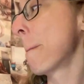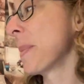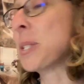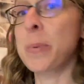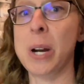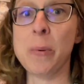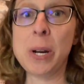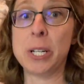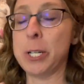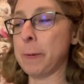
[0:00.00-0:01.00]
This is what I
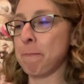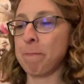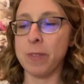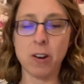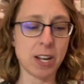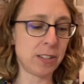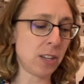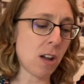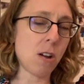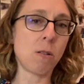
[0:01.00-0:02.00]
wanted to do. All right,
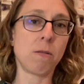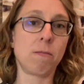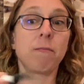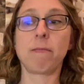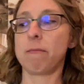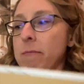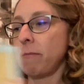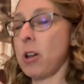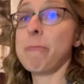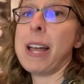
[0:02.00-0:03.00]
so
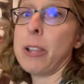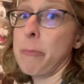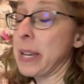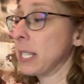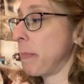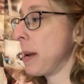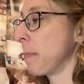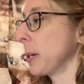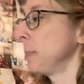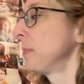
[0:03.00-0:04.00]
on my little piece of
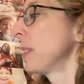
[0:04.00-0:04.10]
paper,